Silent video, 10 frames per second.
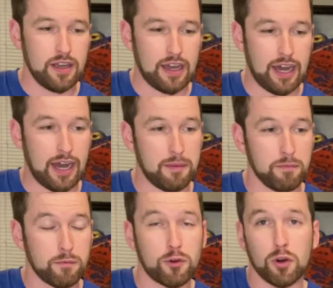
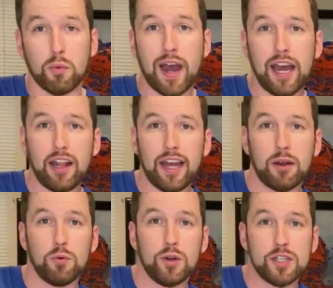For a while, I
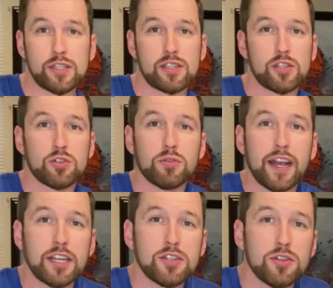was
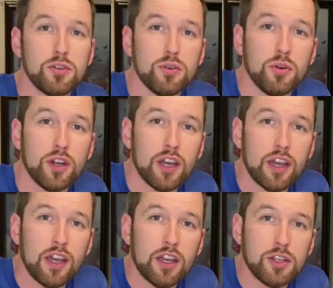trying to
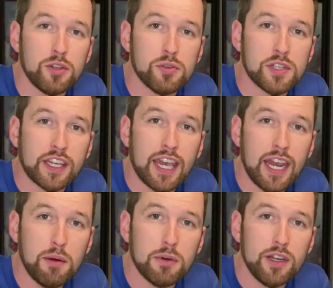use the
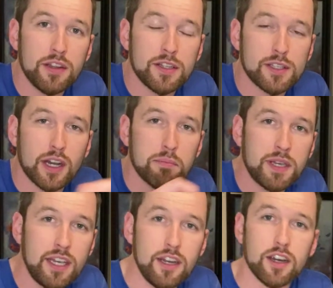camera that's up
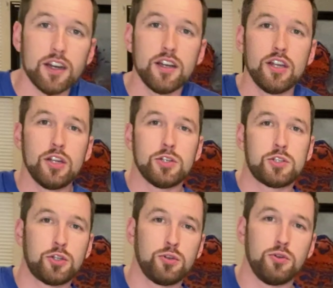here
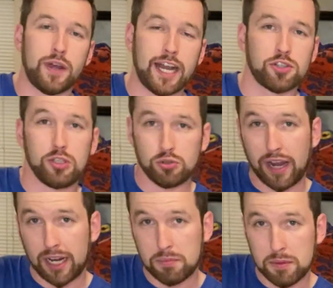to actually
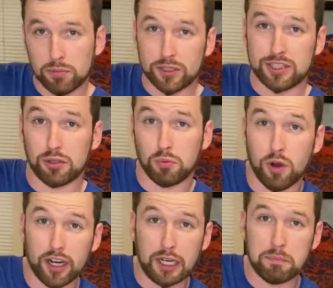track people as they were
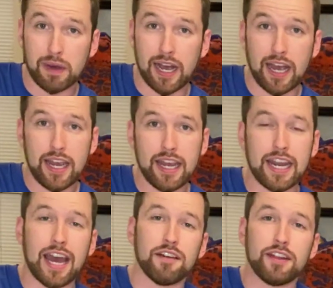walking by and
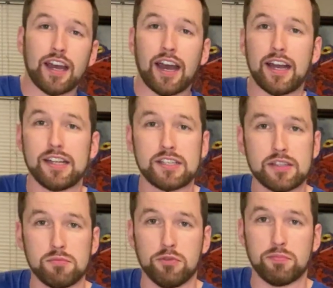have the
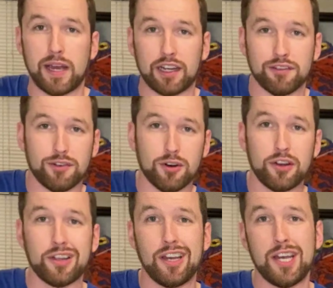eyes move back and
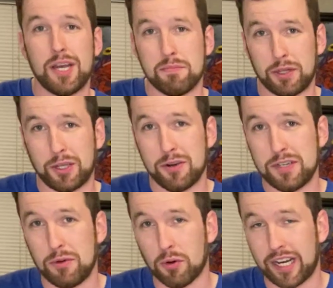forth. But the code
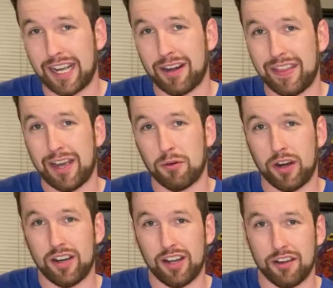didn't work out on that
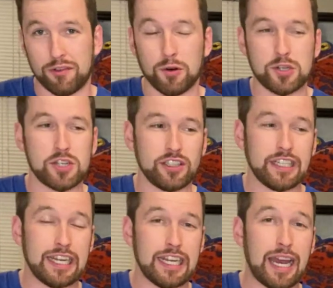one.
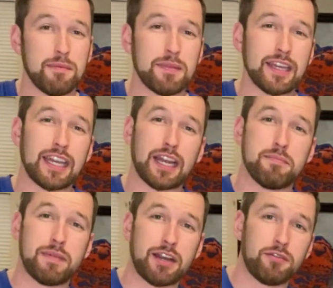Unfortunately, I'm thinking I
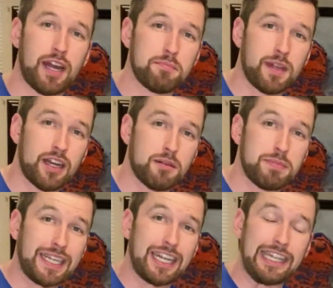might wrap that up
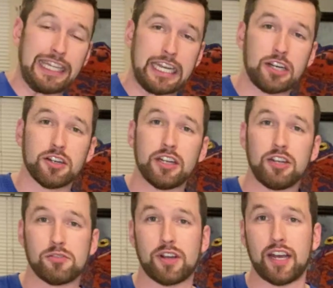again later
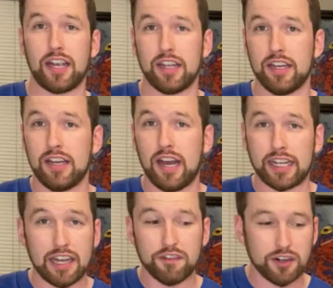and try
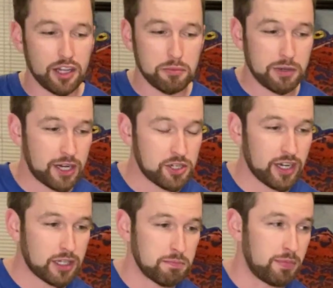again for another
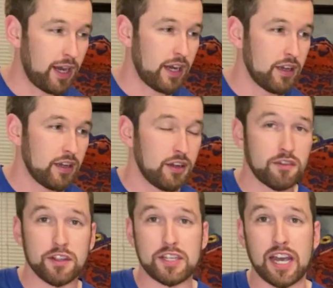project, but
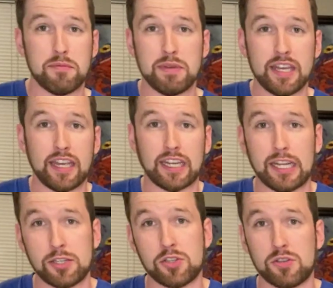for the time being,
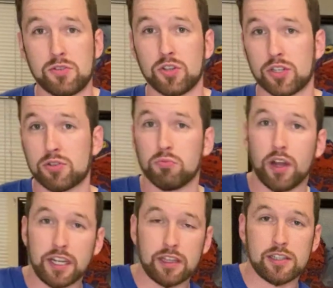it's just
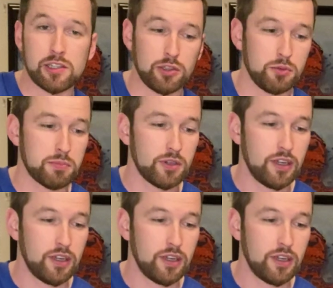running this loop.